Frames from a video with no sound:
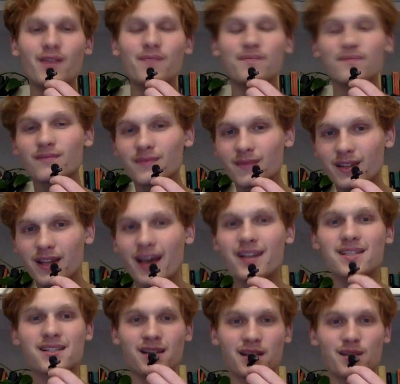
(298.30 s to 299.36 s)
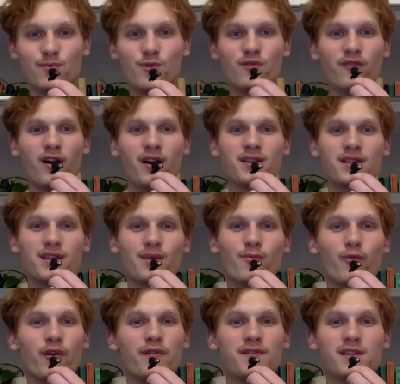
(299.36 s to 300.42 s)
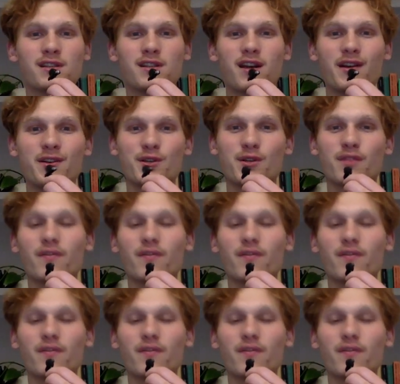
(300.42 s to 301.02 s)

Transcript: Next, let's move on to the brief discussion